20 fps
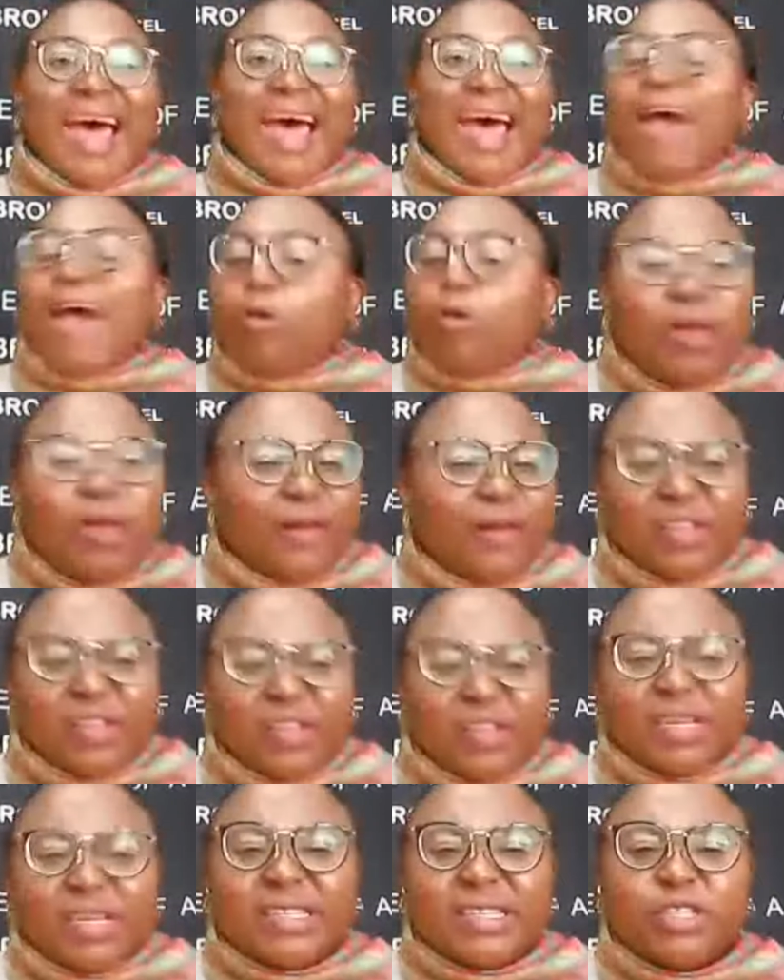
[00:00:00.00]
I could have
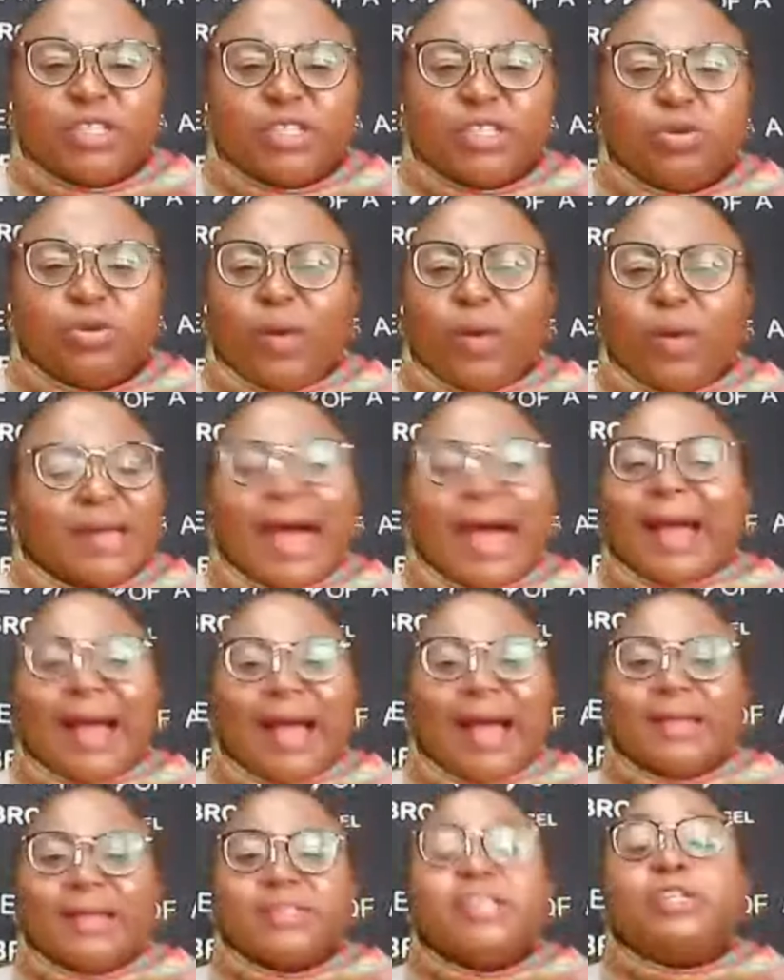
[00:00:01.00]
easily said, "You know what? I
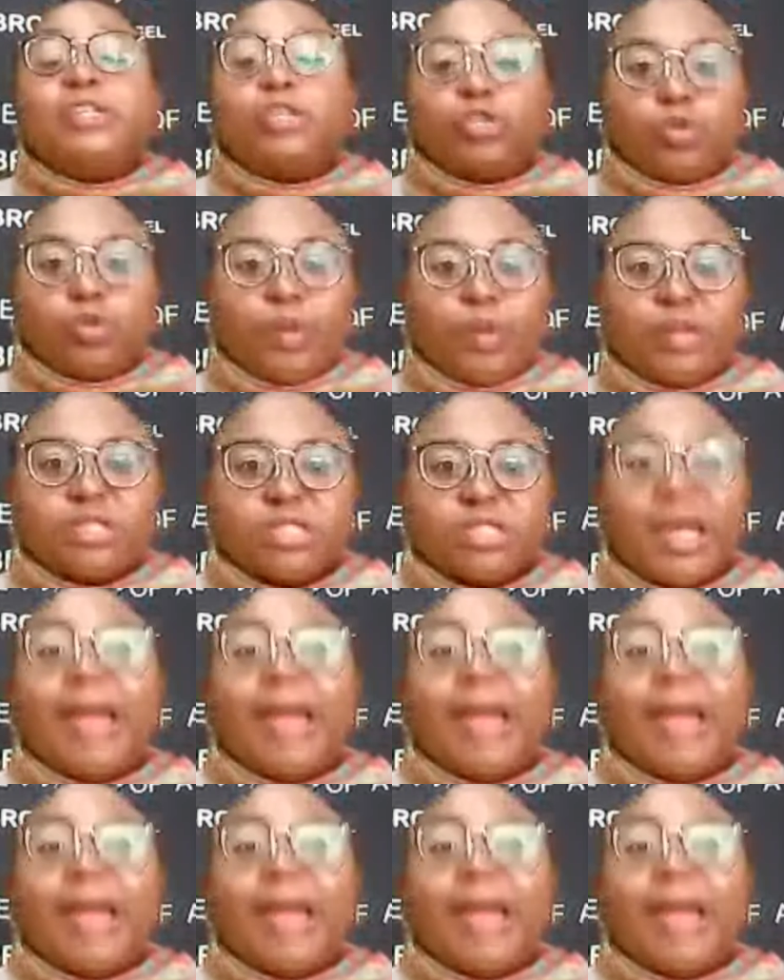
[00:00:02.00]
can't. It's too much."